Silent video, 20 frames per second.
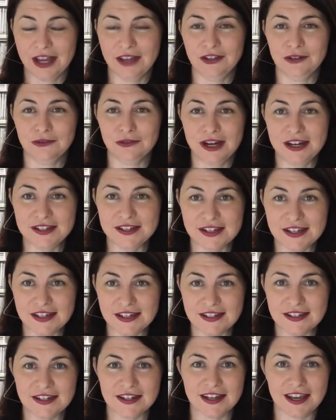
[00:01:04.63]
And the reason
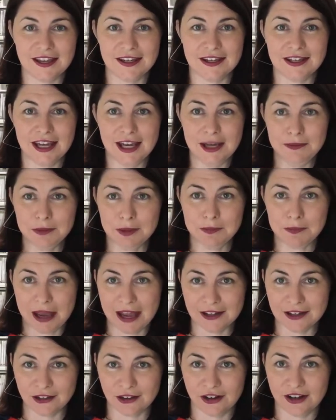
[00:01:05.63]
is to get keep the
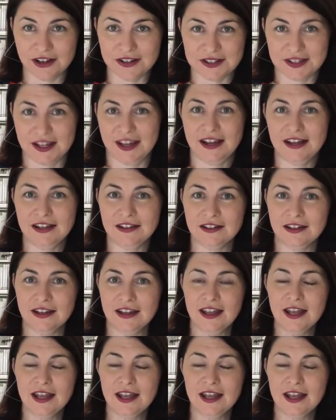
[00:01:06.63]
bad guys out,